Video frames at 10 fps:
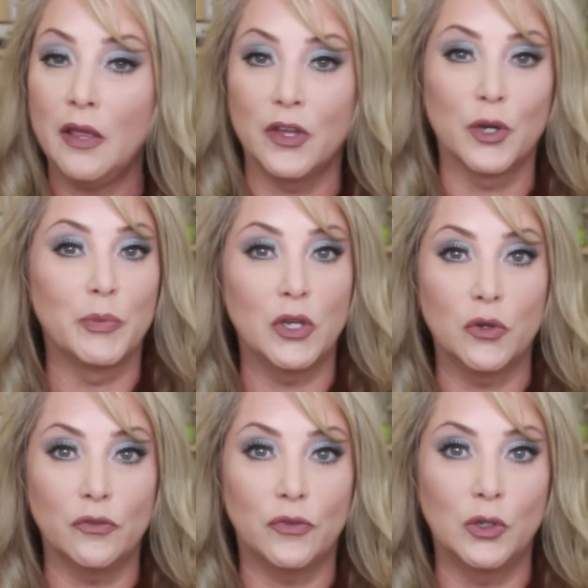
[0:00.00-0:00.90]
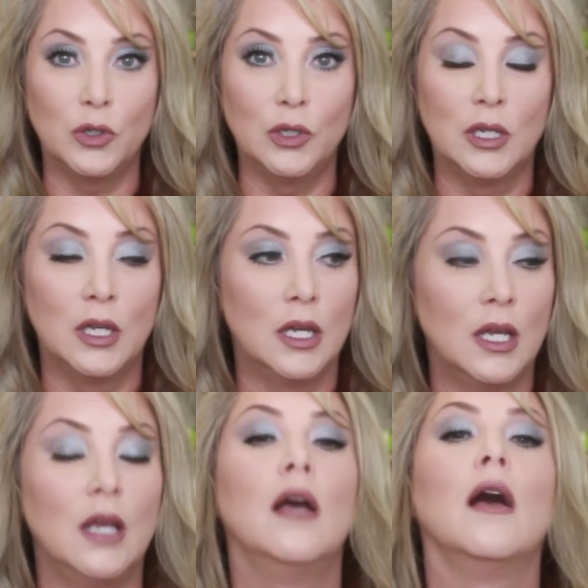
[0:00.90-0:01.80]
They're beautiful.
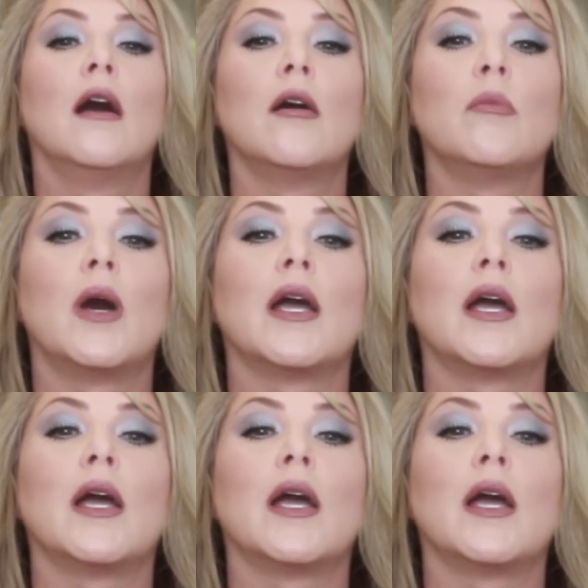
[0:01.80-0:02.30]
Um,